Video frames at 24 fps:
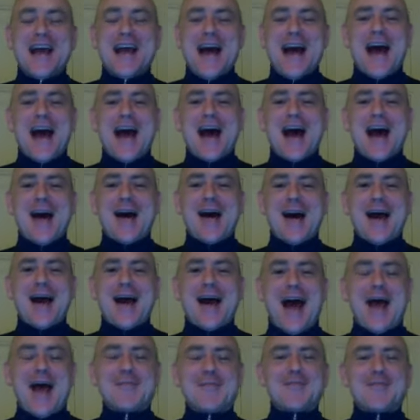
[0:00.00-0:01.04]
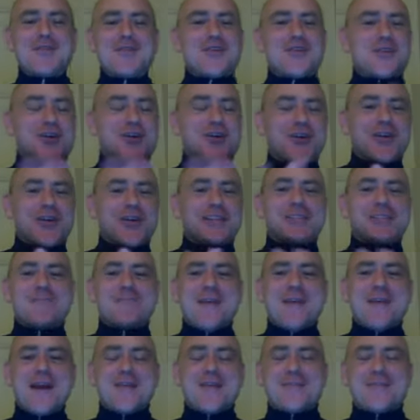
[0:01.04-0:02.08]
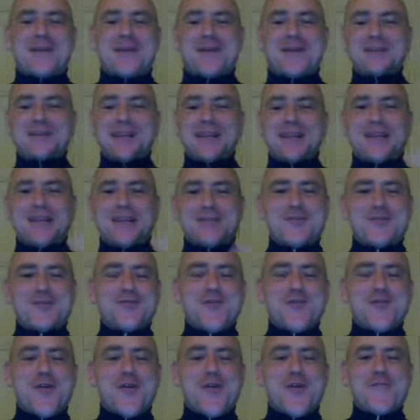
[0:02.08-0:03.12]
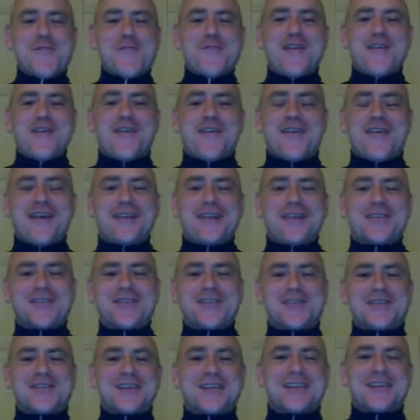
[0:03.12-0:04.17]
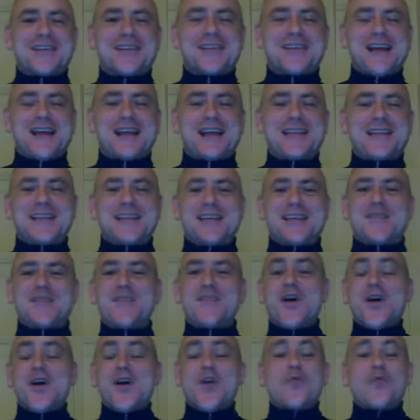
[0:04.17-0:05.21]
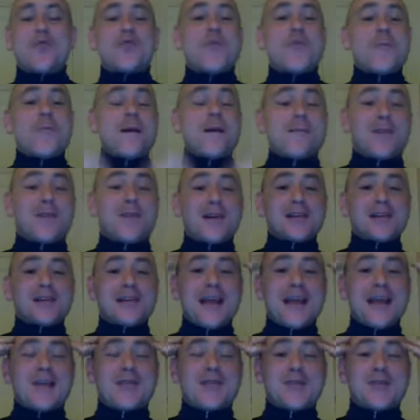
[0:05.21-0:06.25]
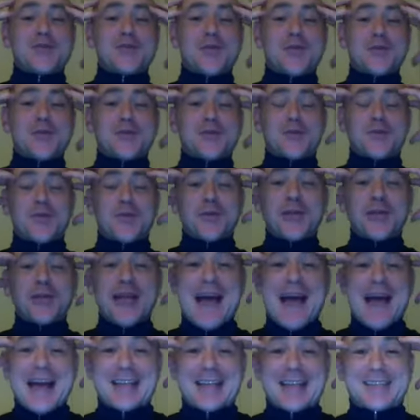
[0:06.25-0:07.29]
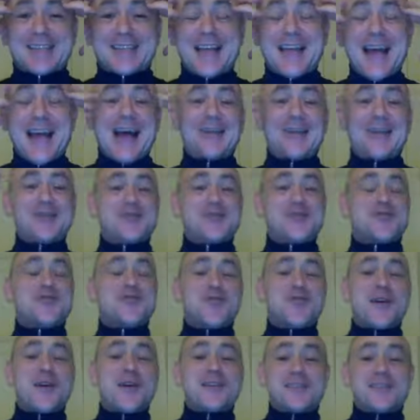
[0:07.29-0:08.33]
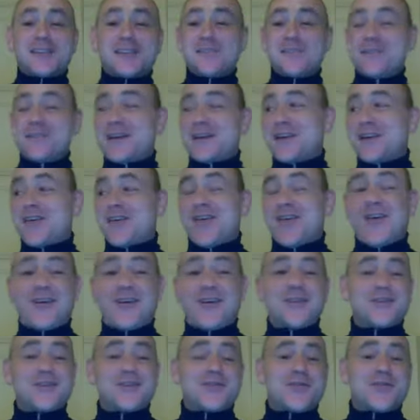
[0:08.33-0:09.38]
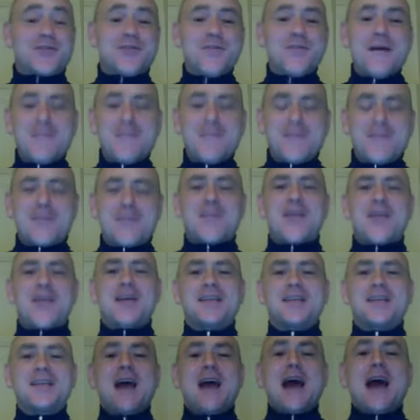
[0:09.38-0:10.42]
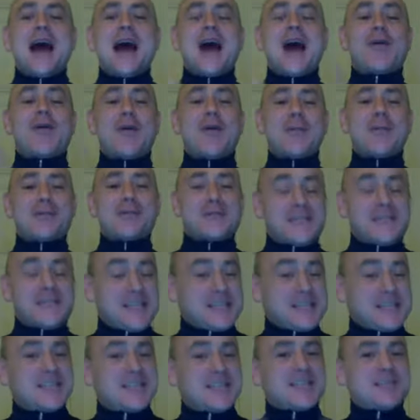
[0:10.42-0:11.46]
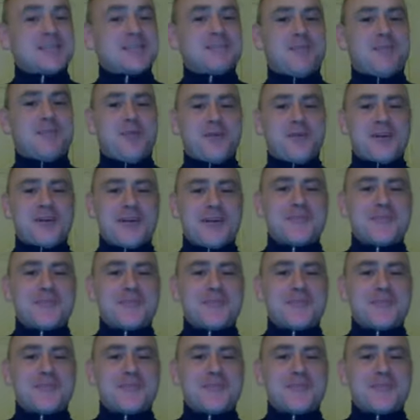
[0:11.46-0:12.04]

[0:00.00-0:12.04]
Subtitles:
I'm curious about it because, as you know, I'm very interested in the idea of remembering language once we're relaxed, how stress can make it hard to remember things, how repetition is important, and